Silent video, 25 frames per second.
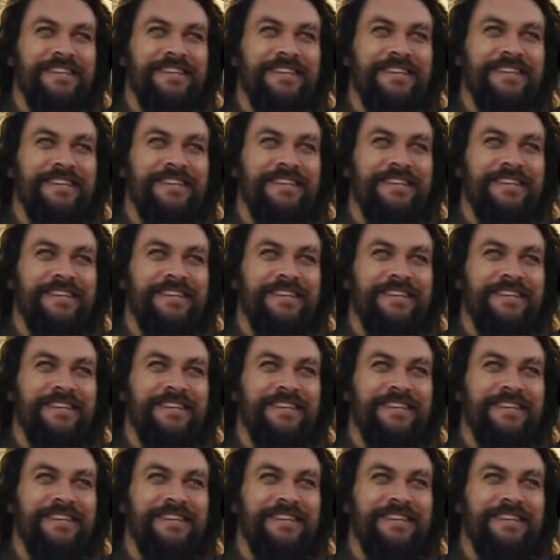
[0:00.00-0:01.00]

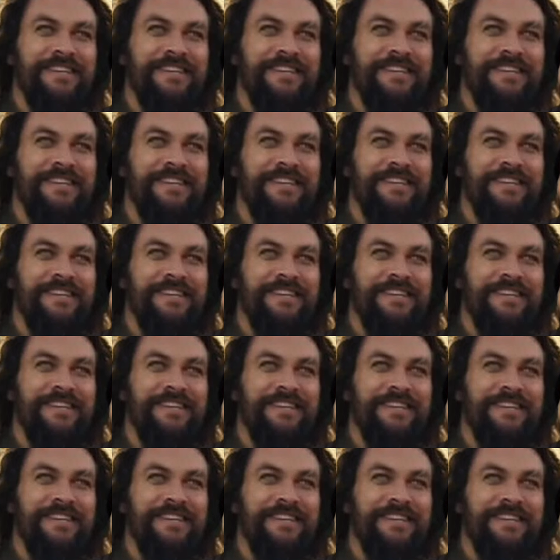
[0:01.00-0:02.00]

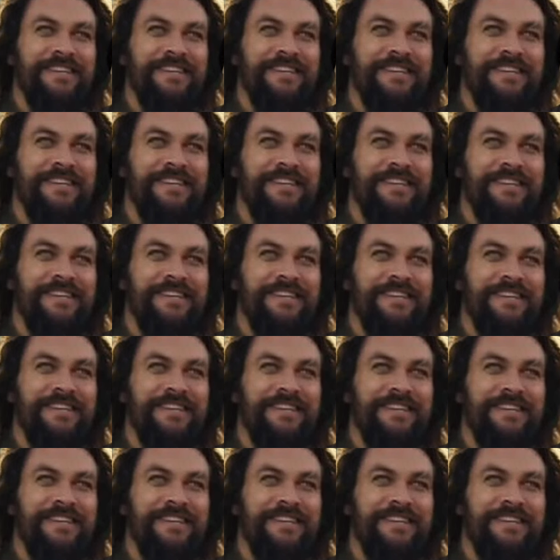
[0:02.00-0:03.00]

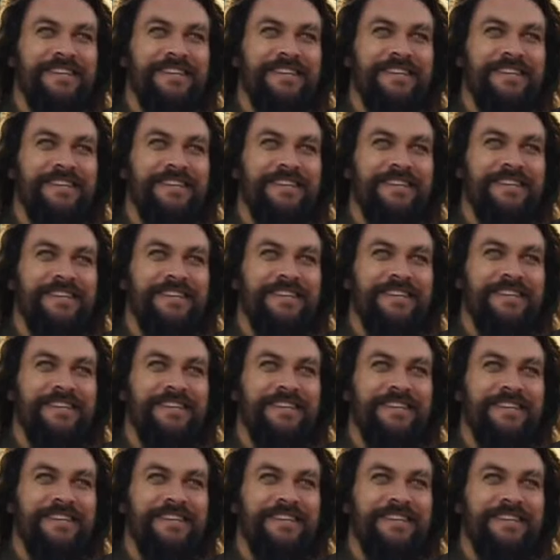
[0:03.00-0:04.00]

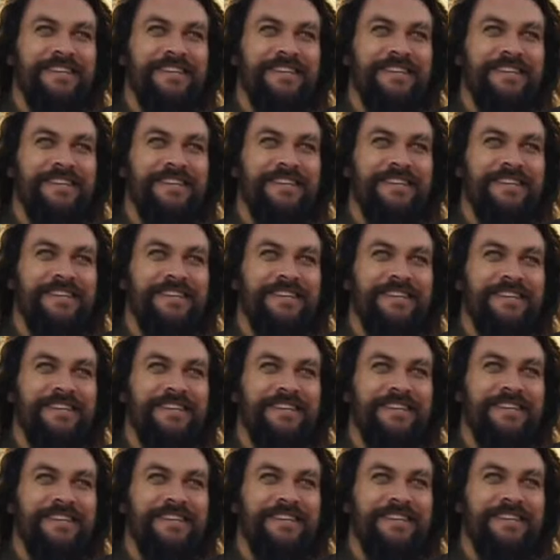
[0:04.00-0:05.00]
This person isn't speaking.